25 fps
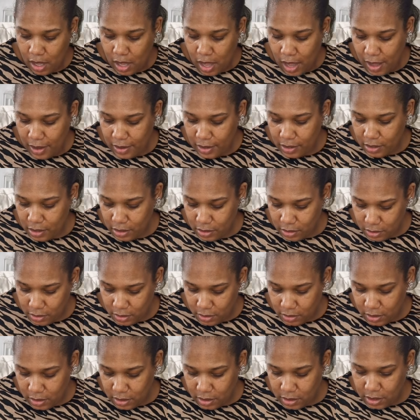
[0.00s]
and
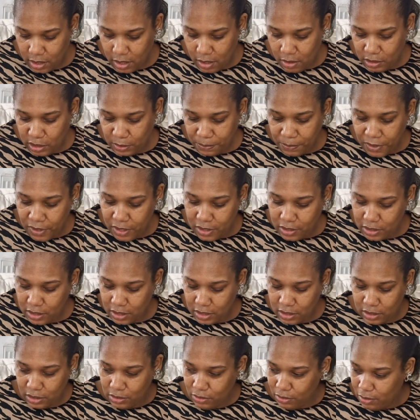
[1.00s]
the
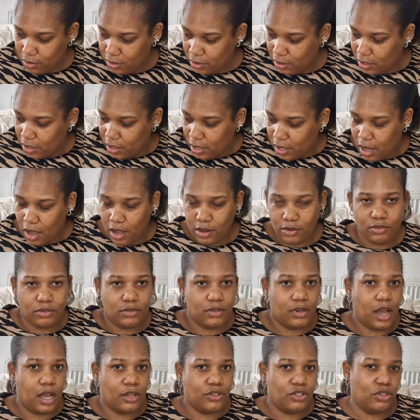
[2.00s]
salesperson,
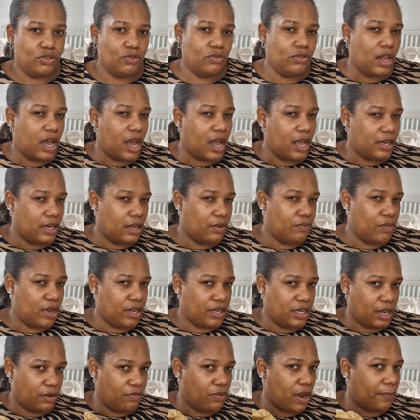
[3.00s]
I do like them when
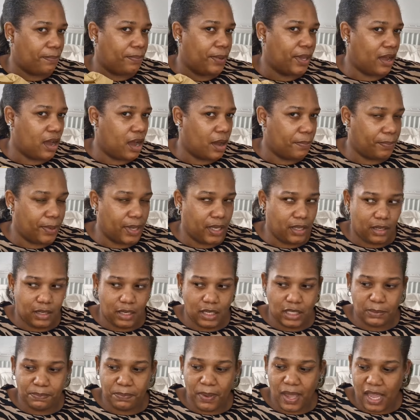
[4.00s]
they wrap it up in
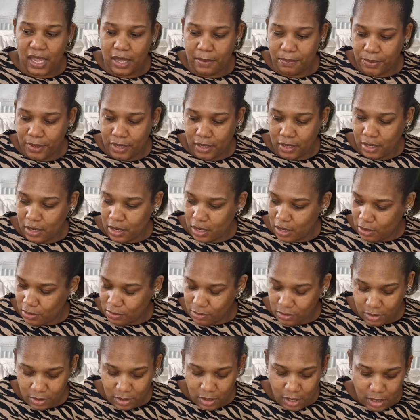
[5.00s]
this paper, you know,
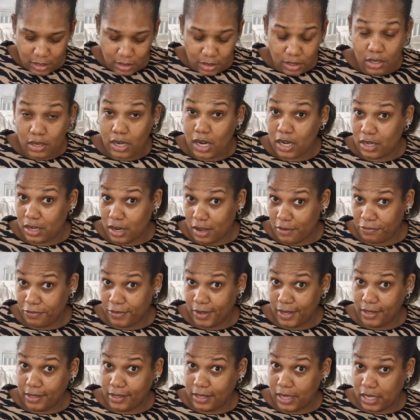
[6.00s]
so that
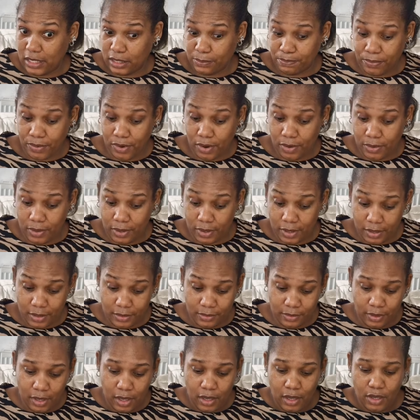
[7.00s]
nothing gets
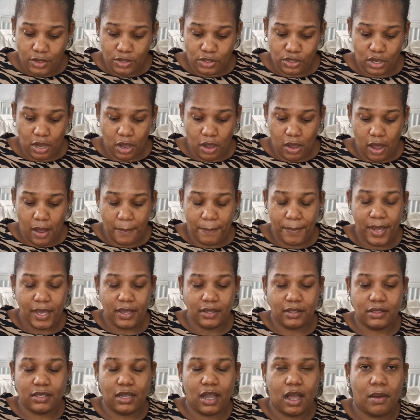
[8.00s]
broken. So I
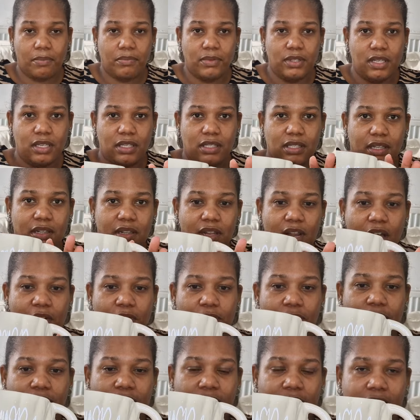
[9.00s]
picked up this
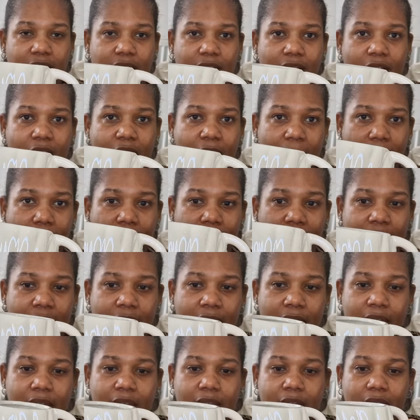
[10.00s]
lovely cup
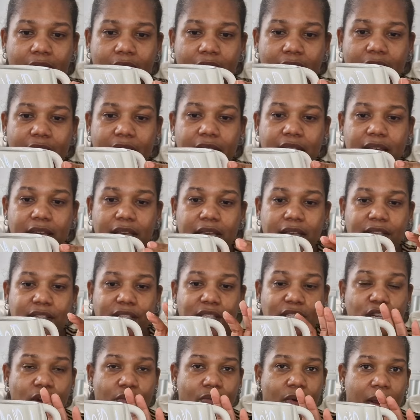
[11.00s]
here. It
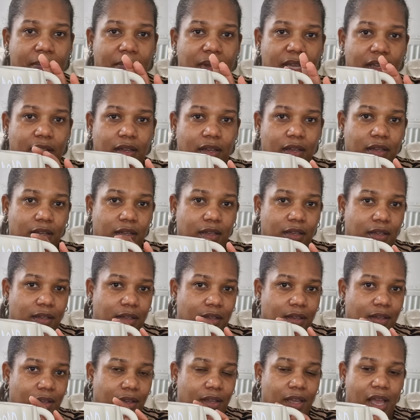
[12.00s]
is ceramic,
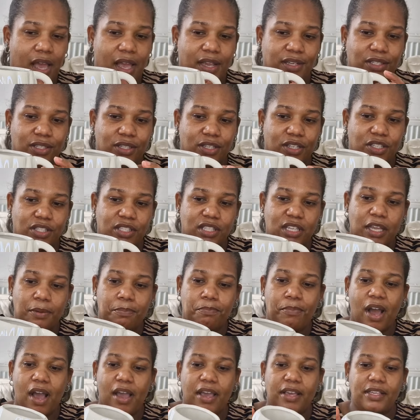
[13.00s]
as you can see,
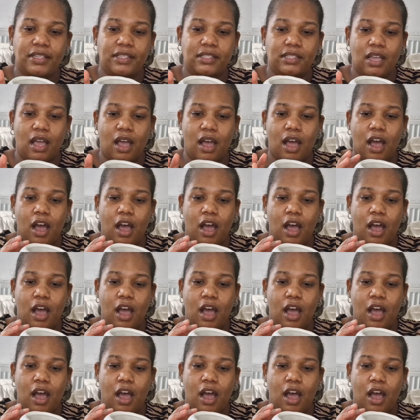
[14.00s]
but it's